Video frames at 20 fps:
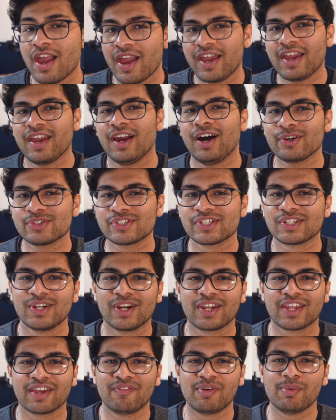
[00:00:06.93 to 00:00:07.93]
Hey, how's it
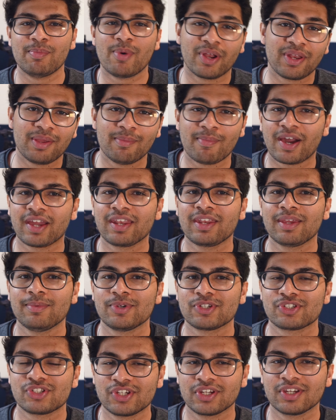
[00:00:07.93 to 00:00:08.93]
going everybody? My name
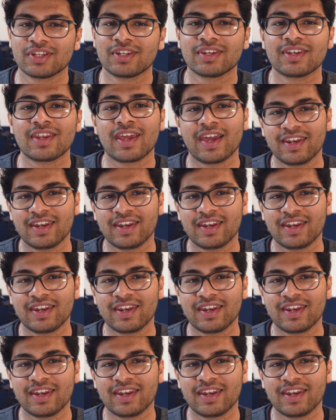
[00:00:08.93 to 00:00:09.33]
is Jaden,